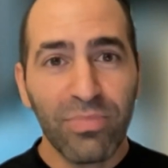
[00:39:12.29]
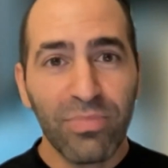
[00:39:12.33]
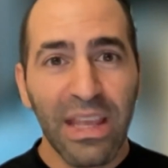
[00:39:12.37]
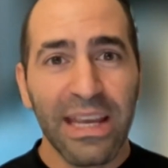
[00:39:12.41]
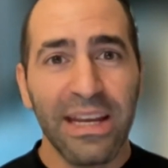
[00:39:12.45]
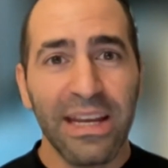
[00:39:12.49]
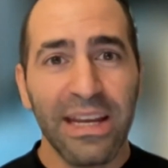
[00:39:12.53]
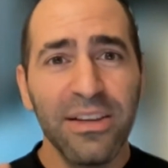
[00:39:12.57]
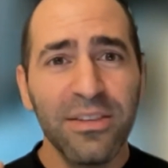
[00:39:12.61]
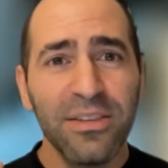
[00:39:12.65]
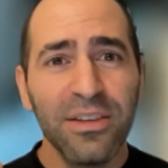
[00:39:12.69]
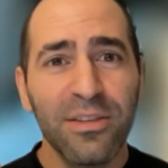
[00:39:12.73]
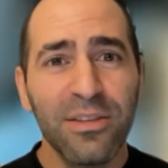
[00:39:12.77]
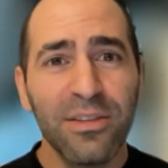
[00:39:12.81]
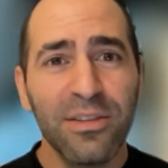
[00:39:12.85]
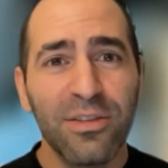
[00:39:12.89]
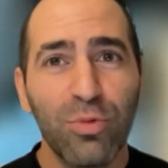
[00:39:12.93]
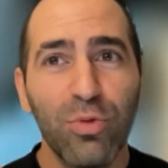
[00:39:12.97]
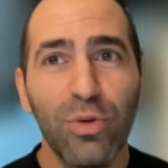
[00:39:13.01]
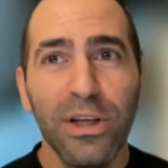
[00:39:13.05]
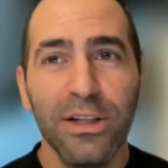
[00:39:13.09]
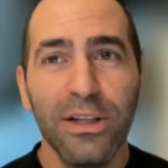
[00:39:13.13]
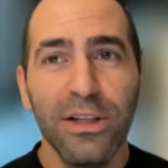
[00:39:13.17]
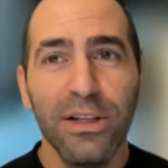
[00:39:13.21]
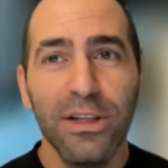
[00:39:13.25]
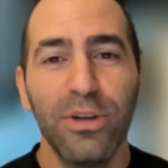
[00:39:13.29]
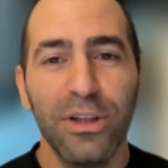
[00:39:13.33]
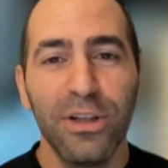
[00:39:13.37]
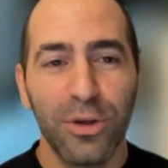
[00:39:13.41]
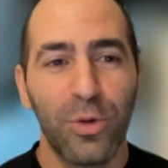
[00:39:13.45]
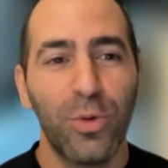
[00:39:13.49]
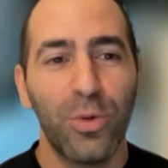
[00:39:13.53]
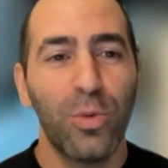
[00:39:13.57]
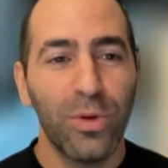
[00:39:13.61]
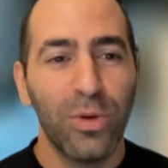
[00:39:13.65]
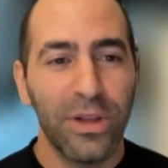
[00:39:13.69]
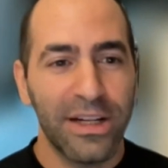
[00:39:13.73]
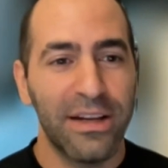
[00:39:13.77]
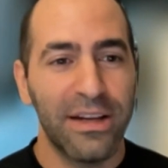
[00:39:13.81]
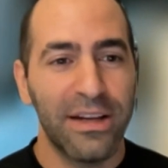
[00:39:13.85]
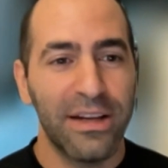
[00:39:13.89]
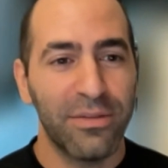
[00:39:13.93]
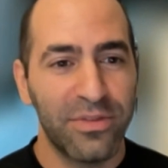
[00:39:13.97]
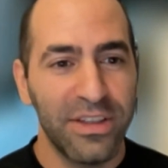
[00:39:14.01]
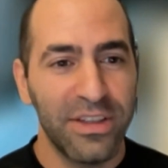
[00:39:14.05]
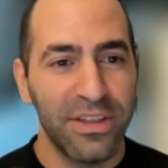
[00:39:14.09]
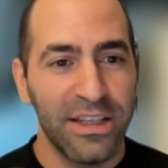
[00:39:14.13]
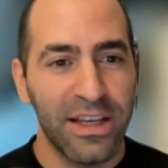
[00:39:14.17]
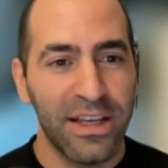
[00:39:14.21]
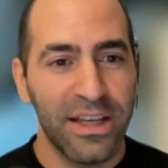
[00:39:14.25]
here's this really, really cool
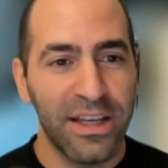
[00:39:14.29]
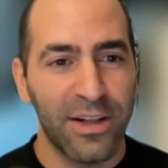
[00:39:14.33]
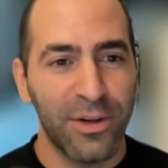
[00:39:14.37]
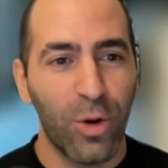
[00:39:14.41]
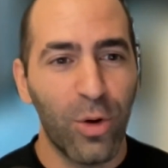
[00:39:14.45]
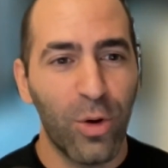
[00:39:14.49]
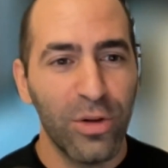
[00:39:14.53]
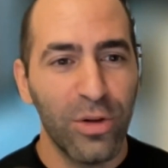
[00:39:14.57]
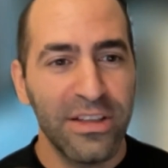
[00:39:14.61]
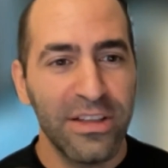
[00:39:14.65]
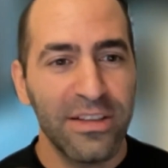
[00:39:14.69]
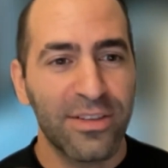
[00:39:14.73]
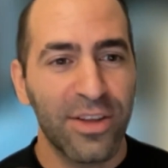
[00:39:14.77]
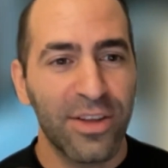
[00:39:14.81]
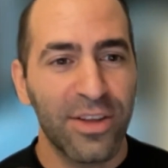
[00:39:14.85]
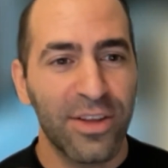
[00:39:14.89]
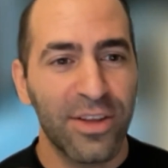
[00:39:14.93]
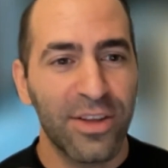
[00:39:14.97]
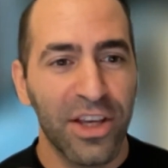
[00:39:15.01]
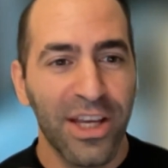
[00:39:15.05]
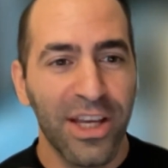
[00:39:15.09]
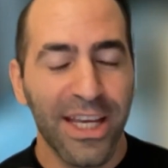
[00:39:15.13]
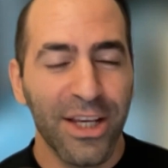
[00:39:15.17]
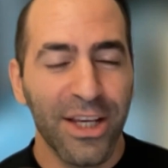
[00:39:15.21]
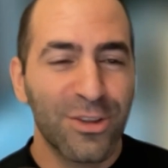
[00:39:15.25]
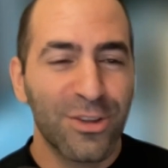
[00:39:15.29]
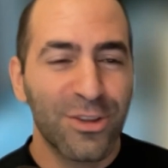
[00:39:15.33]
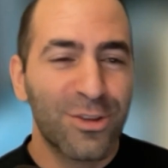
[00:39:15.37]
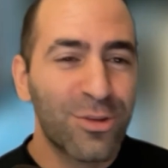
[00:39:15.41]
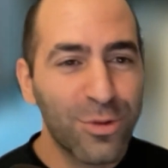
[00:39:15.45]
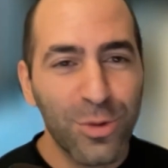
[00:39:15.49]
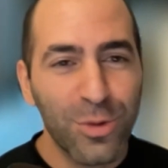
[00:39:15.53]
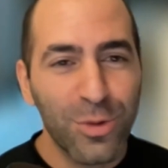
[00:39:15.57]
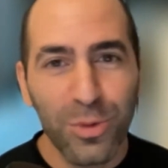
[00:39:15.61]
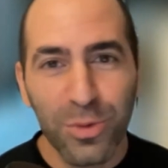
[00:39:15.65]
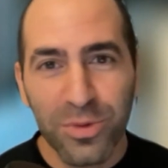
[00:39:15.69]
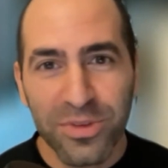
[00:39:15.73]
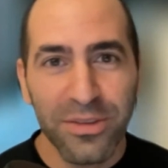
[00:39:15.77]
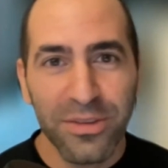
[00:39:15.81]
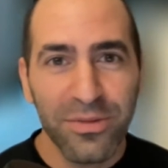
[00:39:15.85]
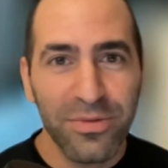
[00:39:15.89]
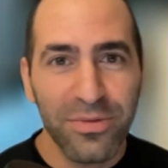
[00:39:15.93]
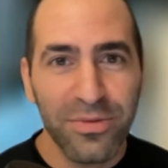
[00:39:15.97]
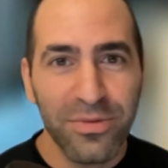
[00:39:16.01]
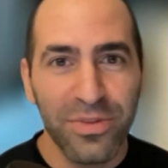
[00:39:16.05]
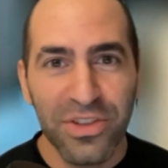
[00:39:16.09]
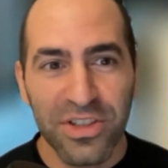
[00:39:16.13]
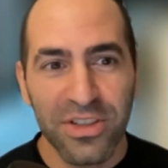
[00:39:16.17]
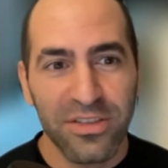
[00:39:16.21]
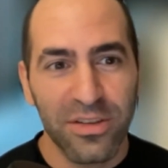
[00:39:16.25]
NFT and all these like exclusive
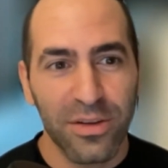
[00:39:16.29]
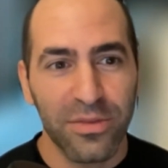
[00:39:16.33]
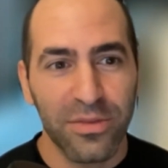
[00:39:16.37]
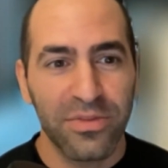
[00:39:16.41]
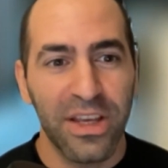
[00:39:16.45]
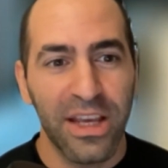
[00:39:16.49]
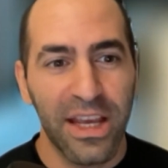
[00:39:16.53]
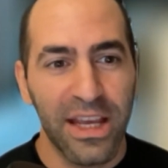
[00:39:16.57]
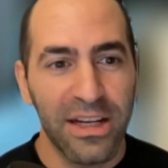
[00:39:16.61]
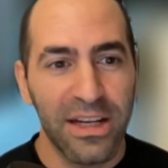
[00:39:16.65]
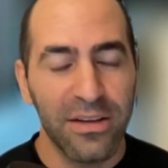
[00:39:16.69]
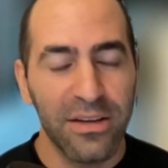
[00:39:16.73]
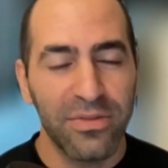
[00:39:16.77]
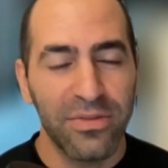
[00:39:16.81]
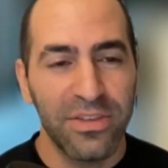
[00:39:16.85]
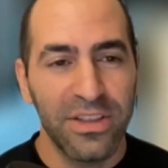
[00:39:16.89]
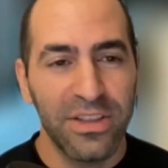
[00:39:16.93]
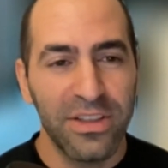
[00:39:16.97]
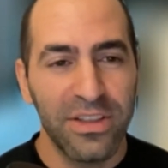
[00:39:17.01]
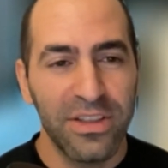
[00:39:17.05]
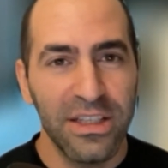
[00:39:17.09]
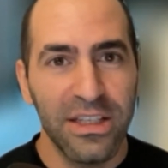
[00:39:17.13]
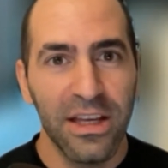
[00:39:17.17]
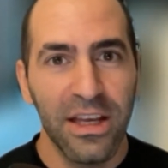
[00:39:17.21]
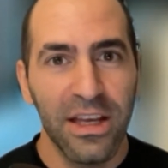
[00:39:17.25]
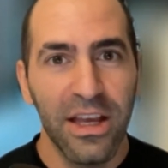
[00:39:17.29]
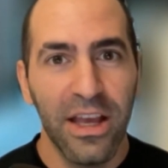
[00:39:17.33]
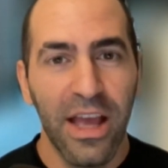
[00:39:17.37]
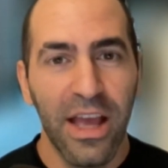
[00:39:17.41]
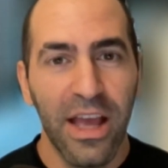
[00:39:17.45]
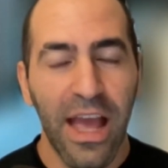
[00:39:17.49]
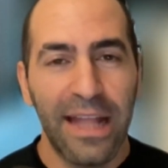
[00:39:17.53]
features of the NFT.